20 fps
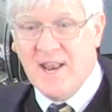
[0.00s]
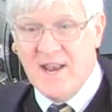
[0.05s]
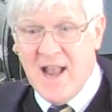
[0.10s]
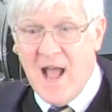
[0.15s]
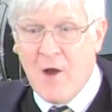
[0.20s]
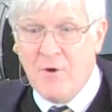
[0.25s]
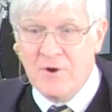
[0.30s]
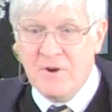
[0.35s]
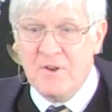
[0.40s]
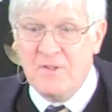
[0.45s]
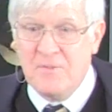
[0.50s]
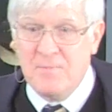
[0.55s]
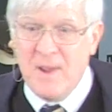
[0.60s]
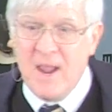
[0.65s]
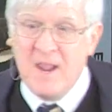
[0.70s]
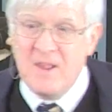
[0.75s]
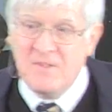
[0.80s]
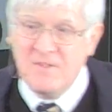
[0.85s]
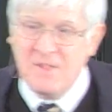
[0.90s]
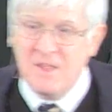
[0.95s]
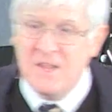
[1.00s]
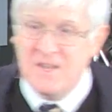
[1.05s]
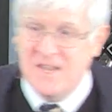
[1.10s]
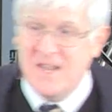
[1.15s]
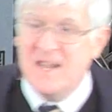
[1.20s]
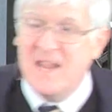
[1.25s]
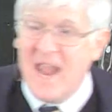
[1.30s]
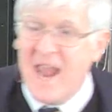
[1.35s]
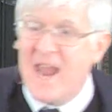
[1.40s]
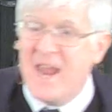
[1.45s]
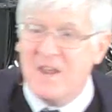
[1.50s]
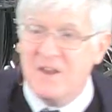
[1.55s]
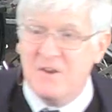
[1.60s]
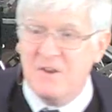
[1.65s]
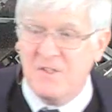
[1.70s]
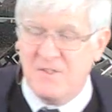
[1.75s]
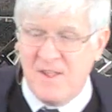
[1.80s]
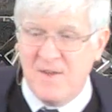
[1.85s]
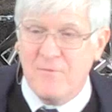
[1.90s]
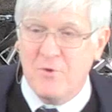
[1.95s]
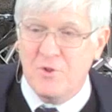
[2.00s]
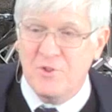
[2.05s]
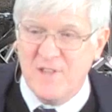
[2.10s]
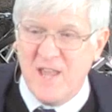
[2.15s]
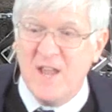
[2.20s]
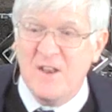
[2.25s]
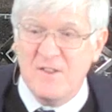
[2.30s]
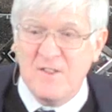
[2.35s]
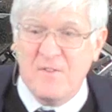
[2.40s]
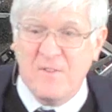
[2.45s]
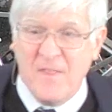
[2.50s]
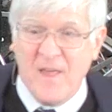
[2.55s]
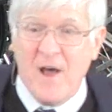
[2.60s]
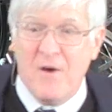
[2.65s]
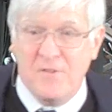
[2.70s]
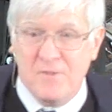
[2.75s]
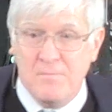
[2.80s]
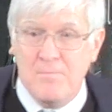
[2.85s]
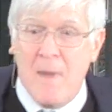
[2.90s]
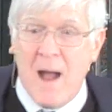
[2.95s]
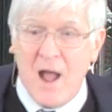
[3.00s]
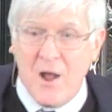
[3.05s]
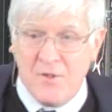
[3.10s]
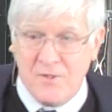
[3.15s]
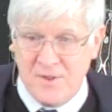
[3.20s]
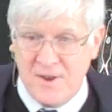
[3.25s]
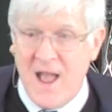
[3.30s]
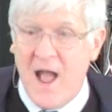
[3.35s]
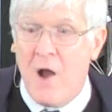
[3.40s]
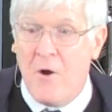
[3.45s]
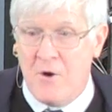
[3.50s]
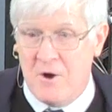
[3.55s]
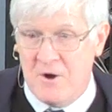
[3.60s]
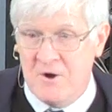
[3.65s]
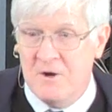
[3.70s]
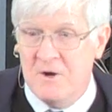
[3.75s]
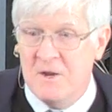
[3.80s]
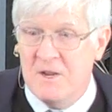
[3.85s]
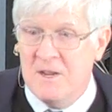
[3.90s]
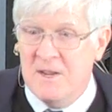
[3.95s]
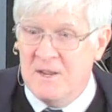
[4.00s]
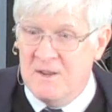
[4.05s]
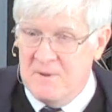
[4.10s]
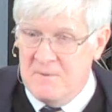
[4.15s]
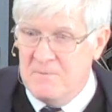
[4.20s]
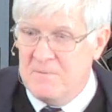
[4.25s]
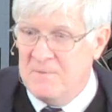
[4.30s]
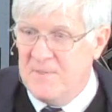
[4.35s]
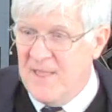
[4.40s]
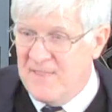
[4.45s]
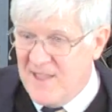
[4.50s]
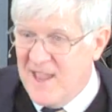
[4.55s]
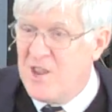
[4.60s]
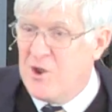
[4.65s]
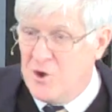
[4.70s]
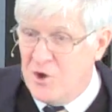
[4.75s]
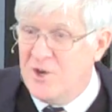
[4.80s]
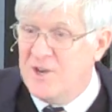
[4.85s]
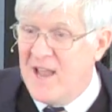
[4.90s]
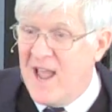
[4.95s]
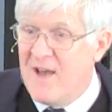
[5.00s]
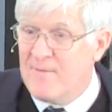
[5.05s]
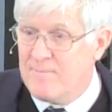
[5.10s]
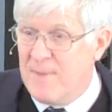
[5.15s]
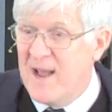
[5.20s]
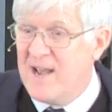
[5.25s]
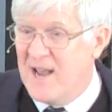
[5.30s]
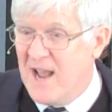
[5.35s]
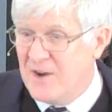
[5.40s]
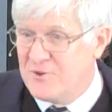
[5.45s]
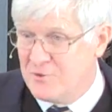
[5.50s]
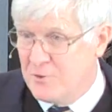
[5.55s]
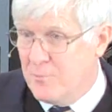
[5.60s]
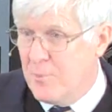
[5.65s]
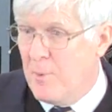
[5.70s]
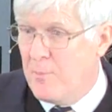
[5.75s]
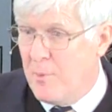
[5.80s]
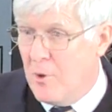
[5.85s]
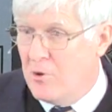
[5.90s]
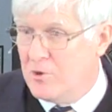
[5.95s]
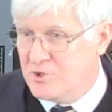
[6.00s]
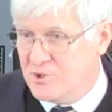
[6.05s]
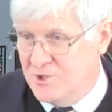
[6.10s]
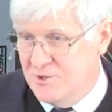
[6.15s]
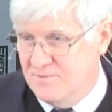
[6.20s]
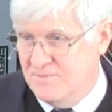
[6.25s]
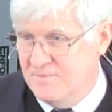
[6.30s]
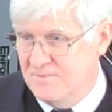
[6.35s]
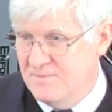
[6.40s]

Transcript: it out into space to gain several tens of thousand miles an hour that they couldn't have by natural propulsion.